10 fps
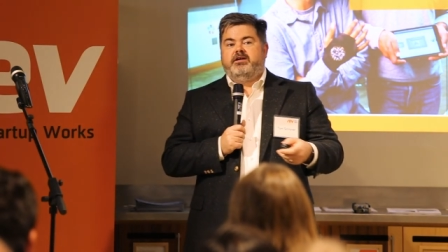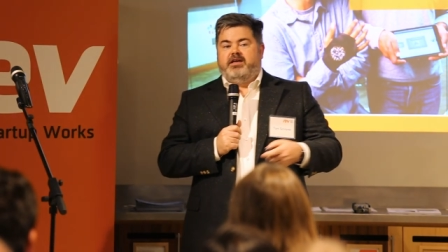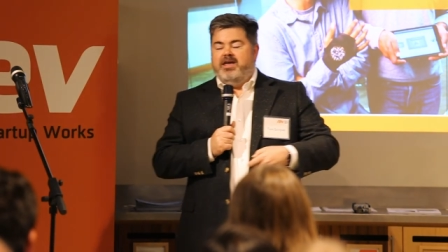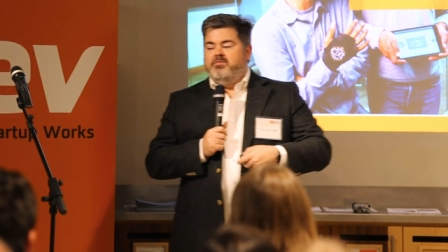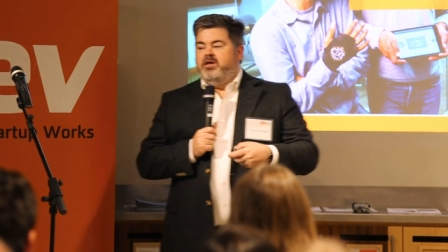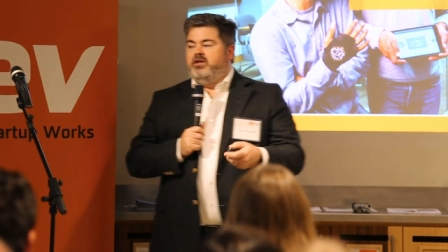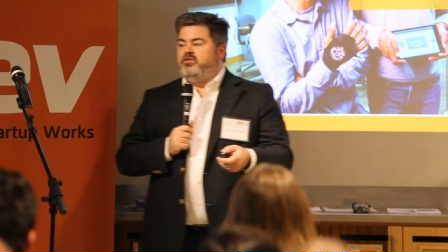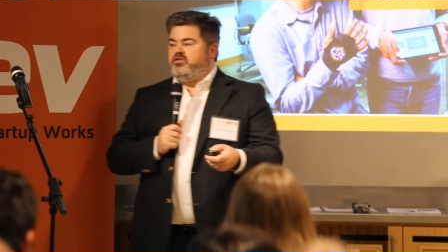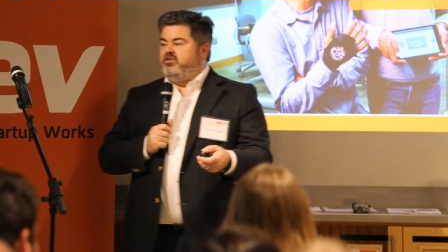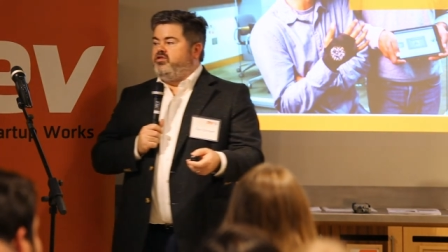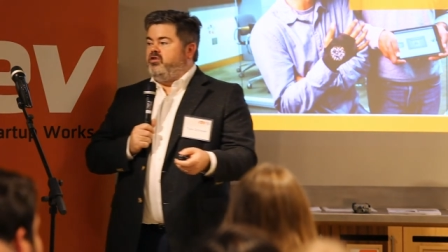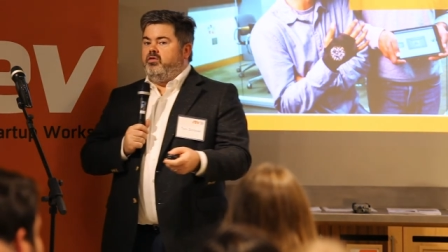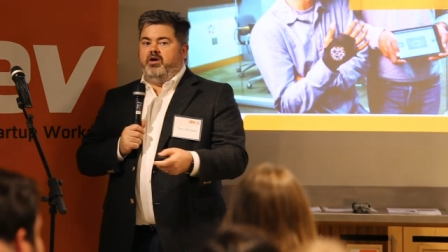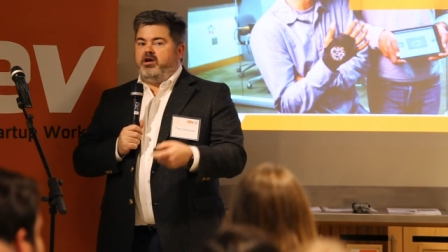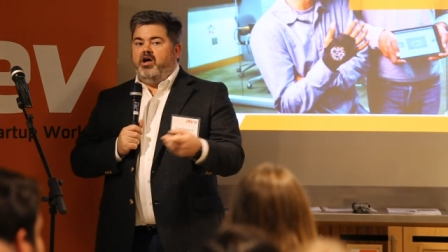came in to
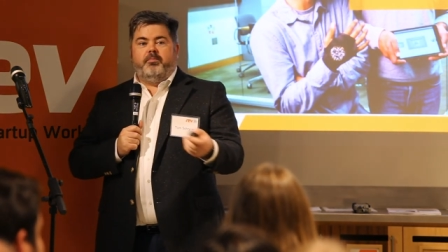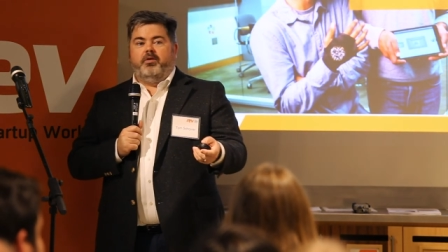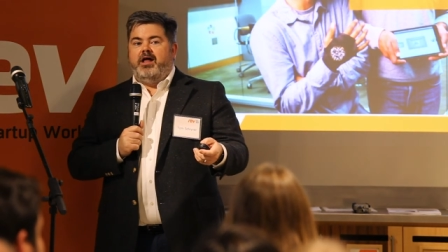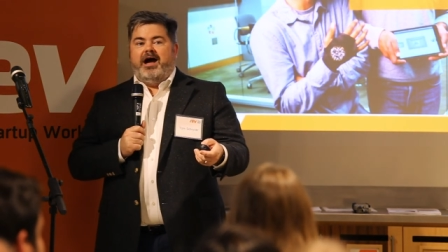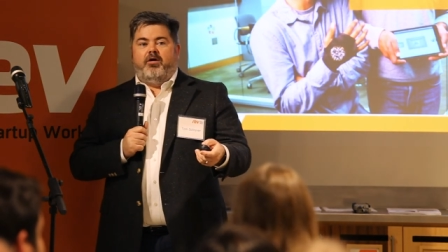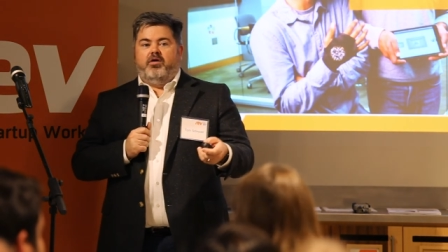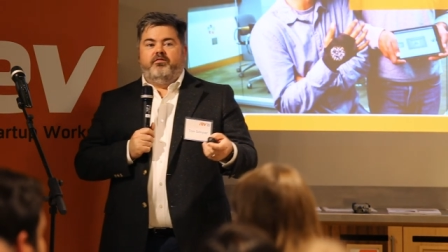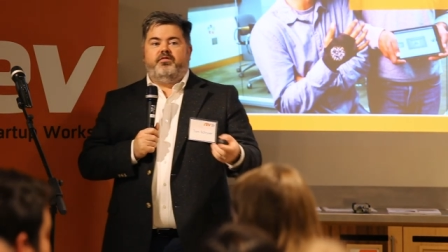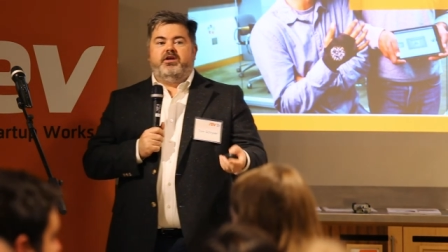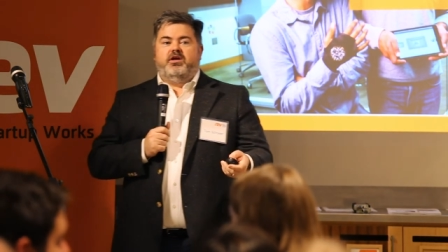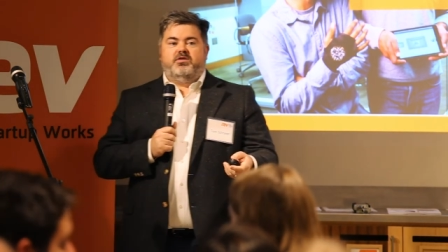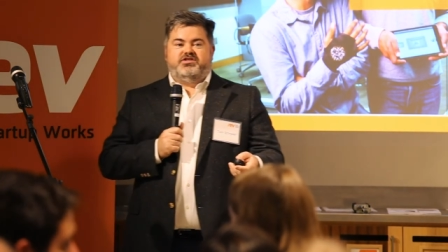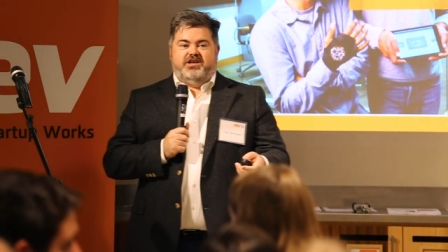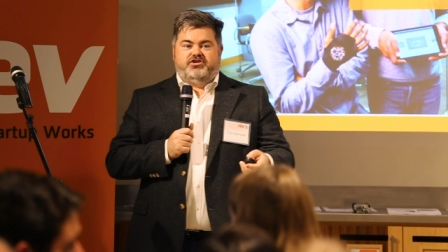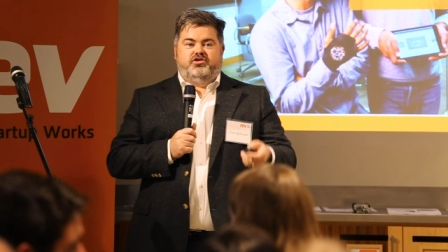do a couple hour video
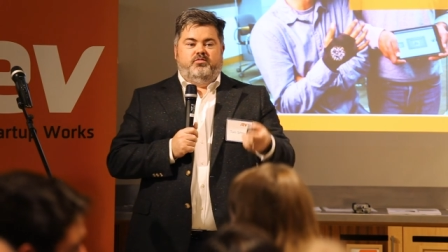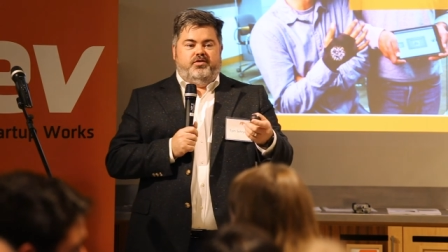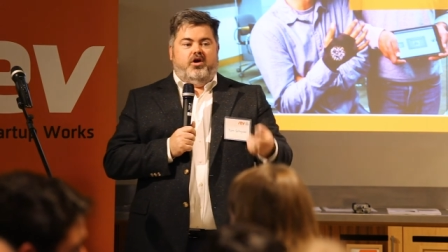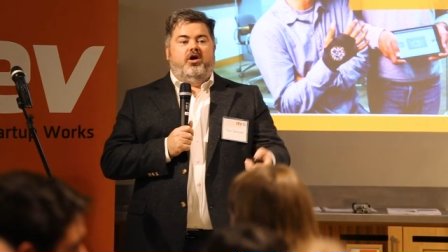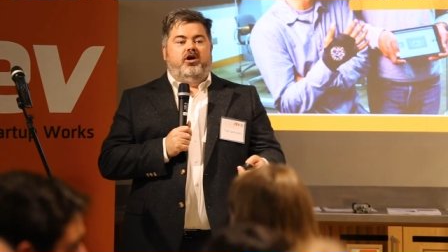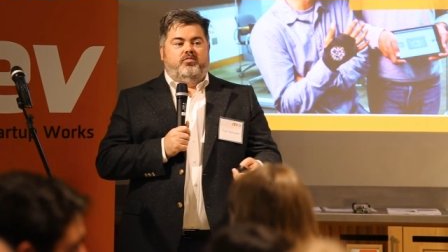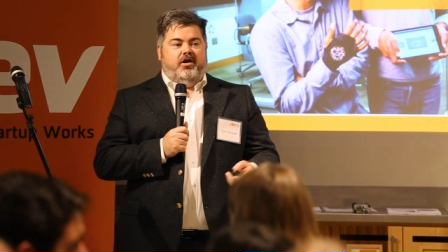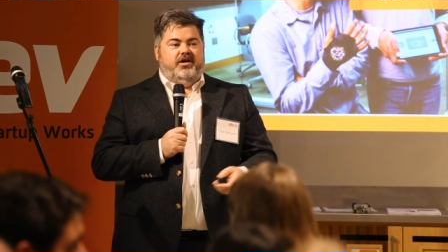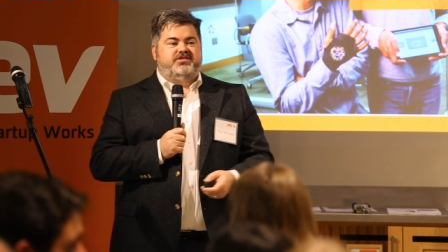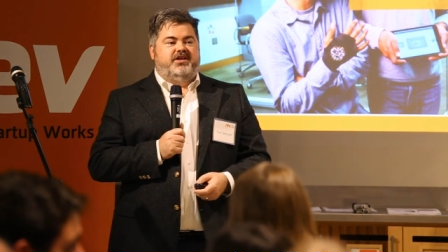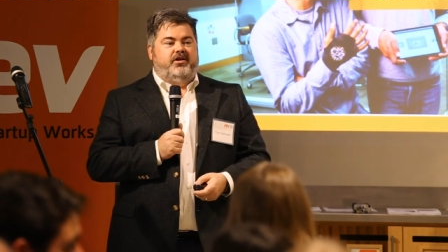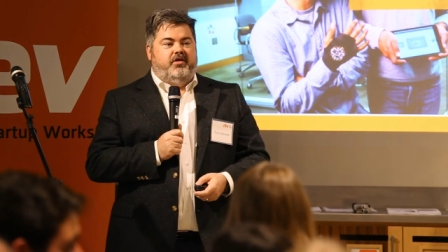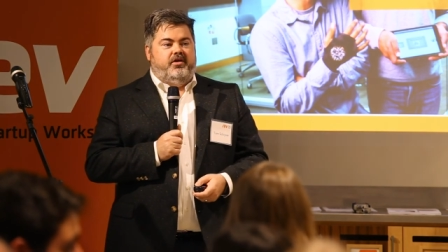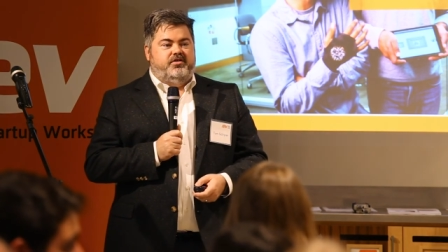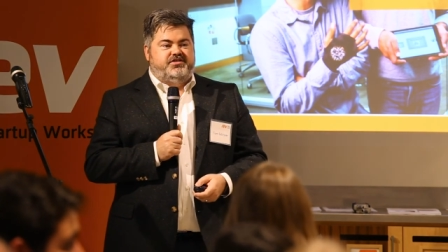session with our hardware
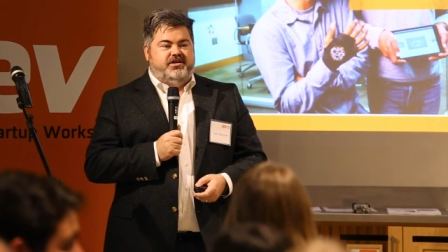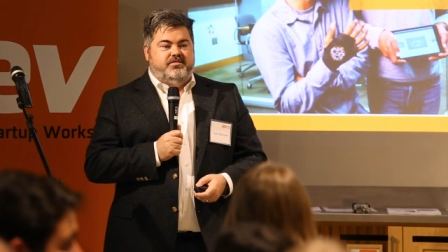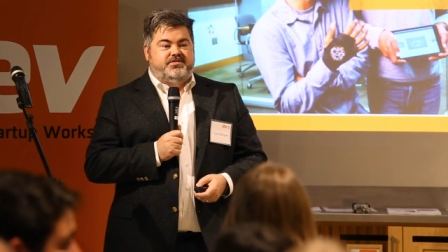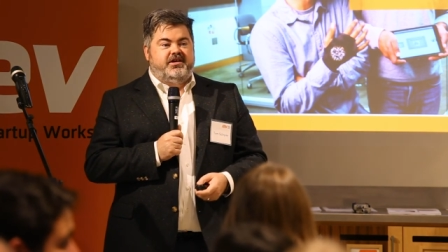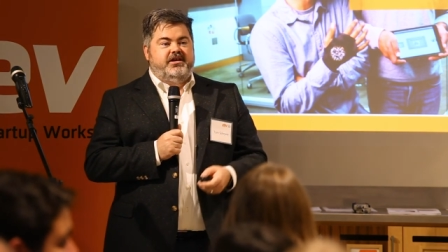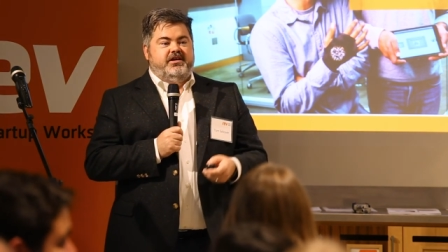accelerator teams